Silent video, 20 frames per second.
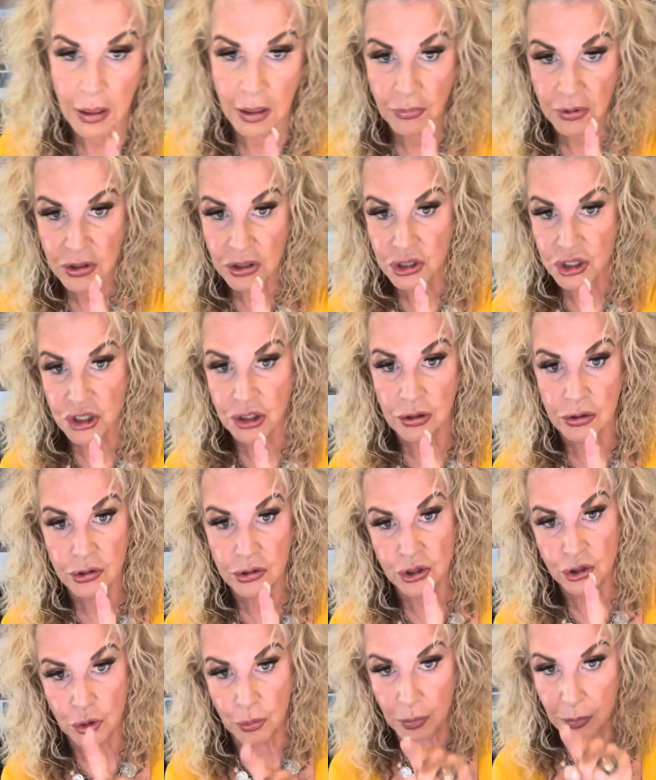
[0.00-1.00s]
With a chilled
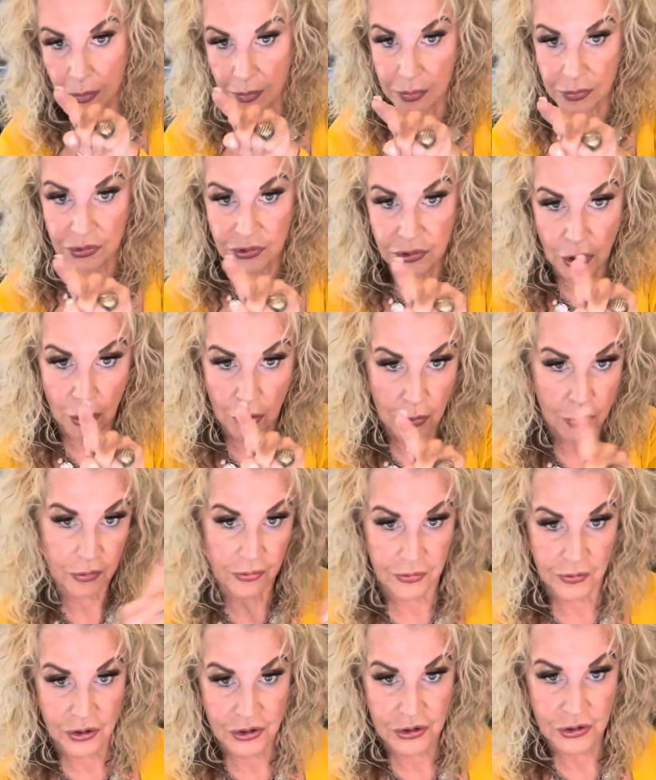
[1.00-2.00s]
coupe. So,
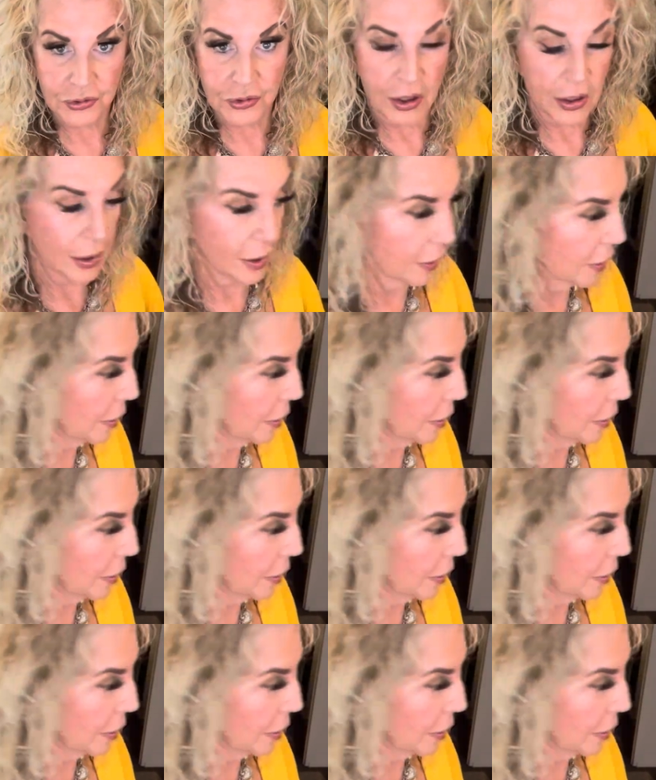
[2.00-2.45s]
fridge is right here.